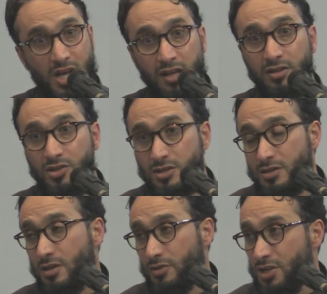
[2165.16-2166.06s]
There are
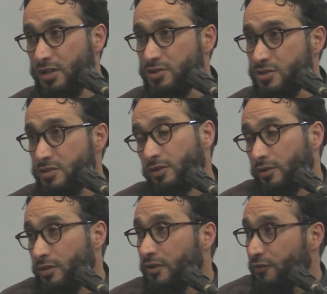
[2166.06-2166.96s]
challenges that
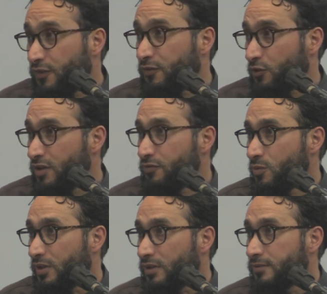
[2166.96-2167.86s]
are not fit
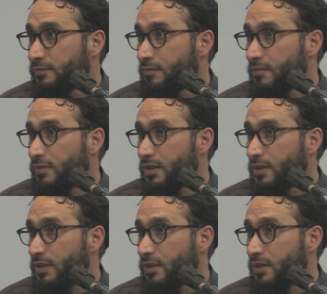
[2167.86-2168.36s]
for everyone.